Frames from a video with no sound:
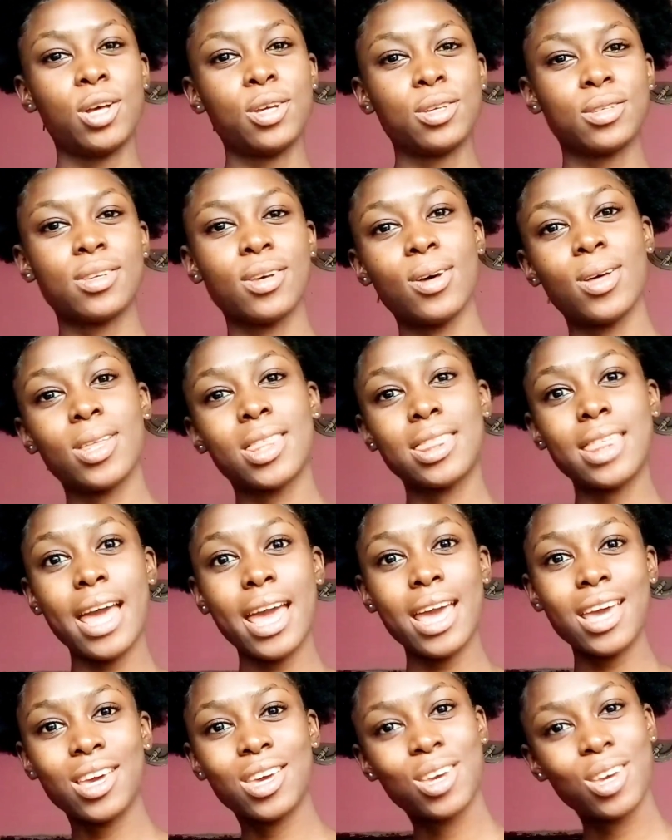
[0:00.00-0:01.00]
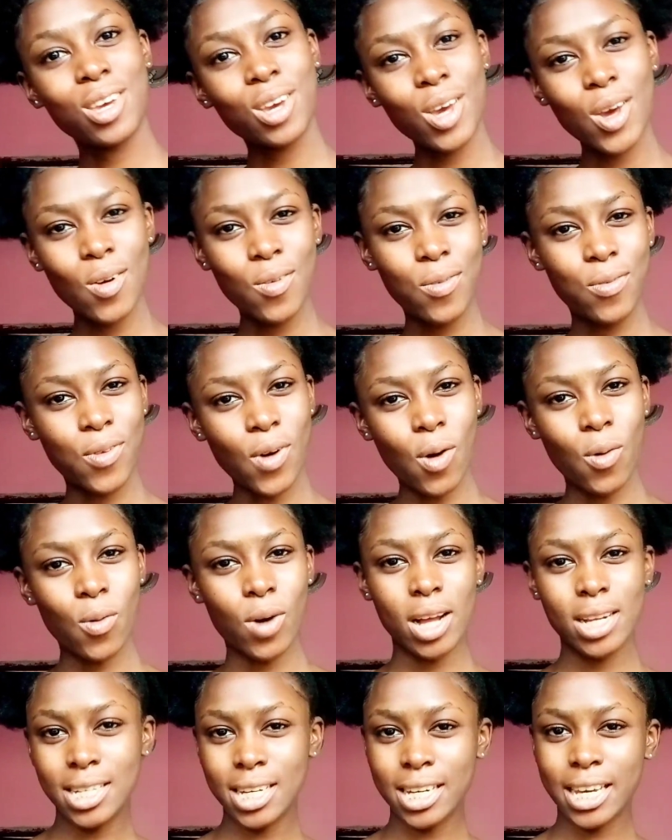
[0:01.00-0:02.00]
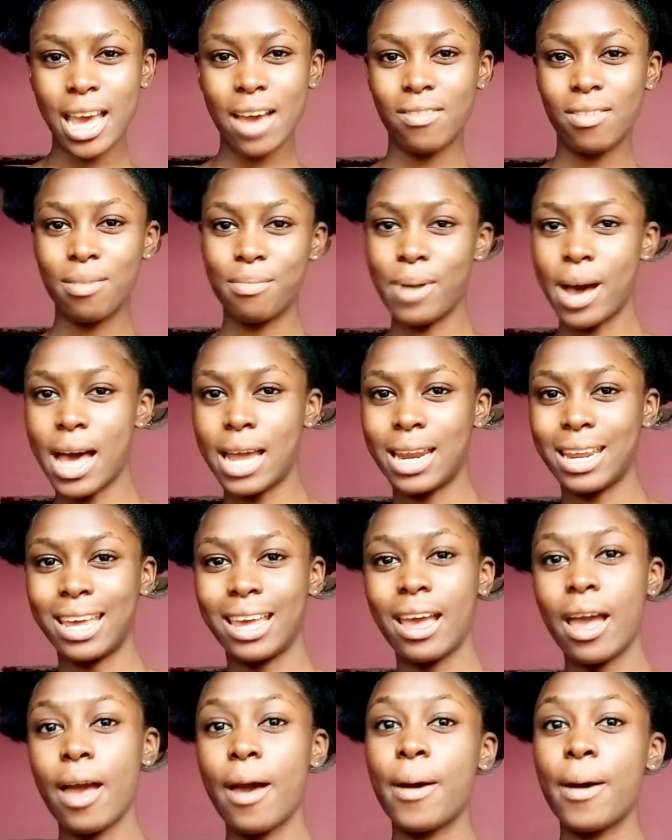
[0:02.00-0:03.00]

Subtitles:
So thank you for watching, everybody.